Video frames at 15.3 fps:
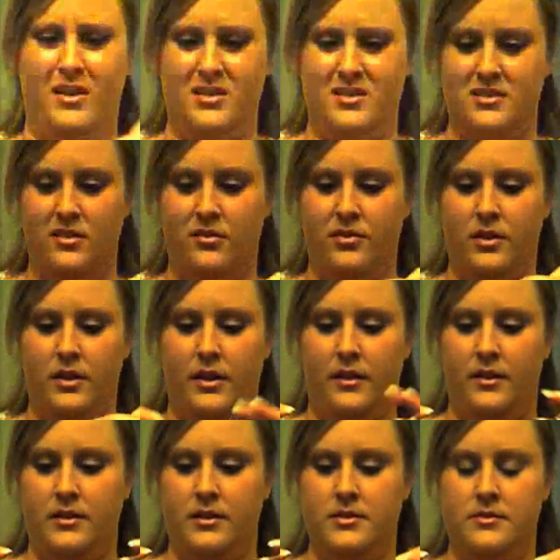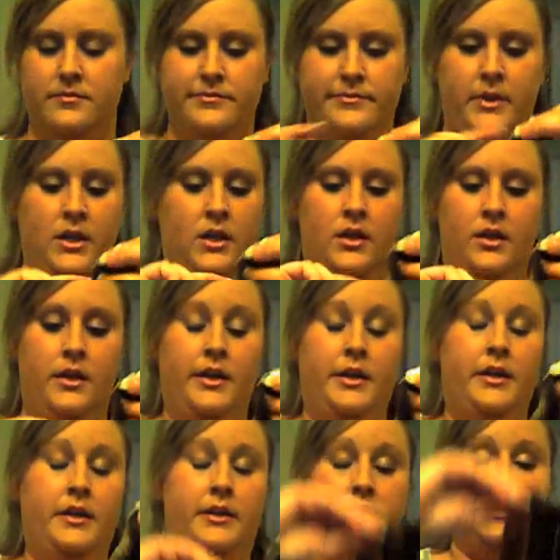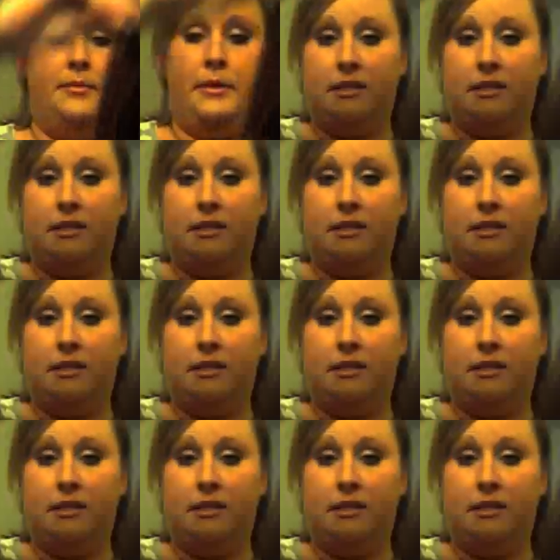I just don't feel like that needs to